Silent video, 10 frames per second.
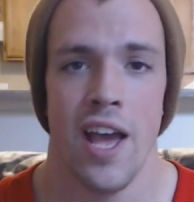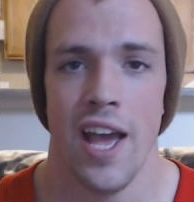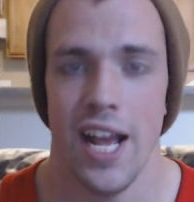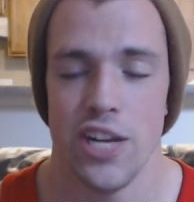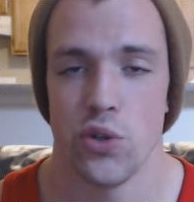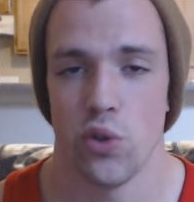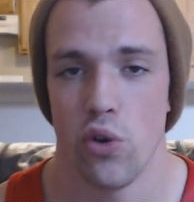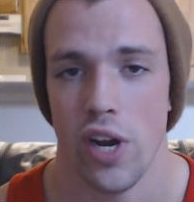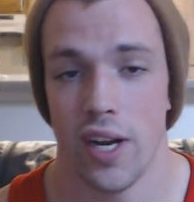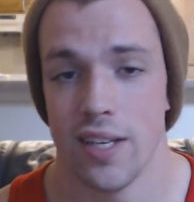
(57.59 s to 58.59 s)
as usual,
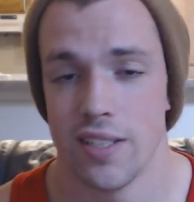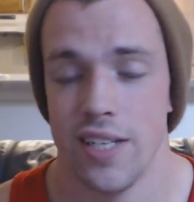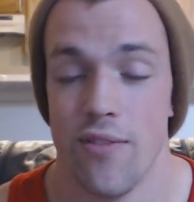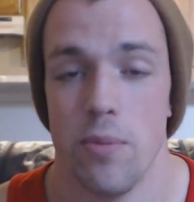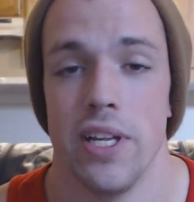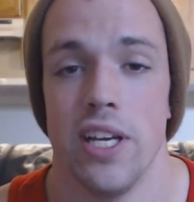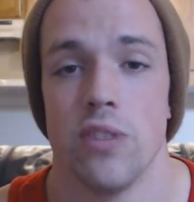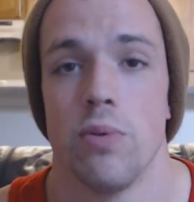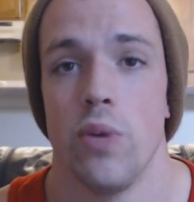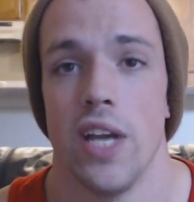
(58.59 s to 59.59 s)
Grant Gustin and everybody else,
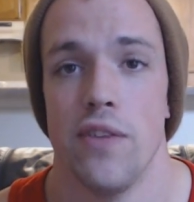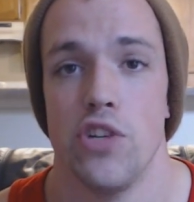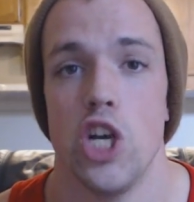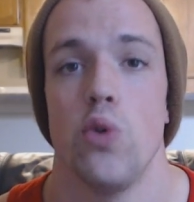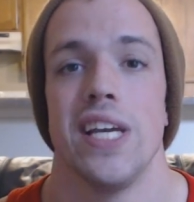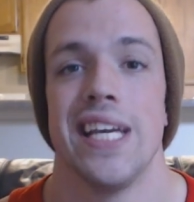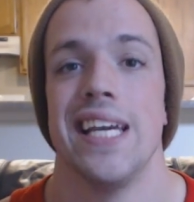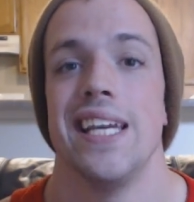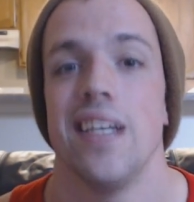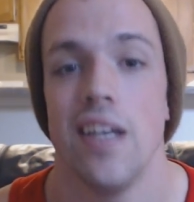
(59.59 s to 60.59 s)
but we have Joey
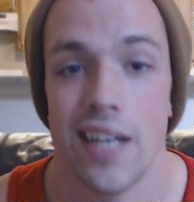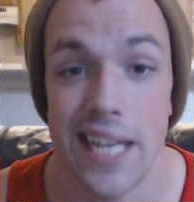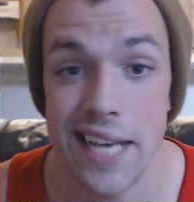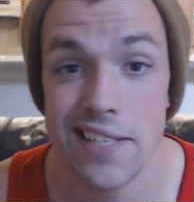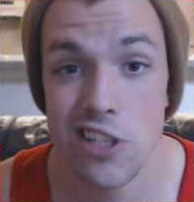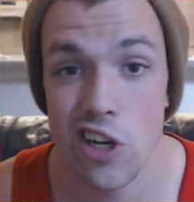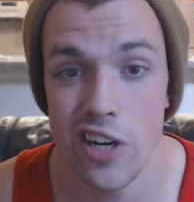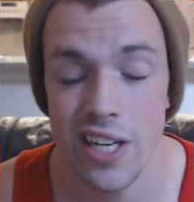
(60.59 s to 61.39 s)
King guest starring.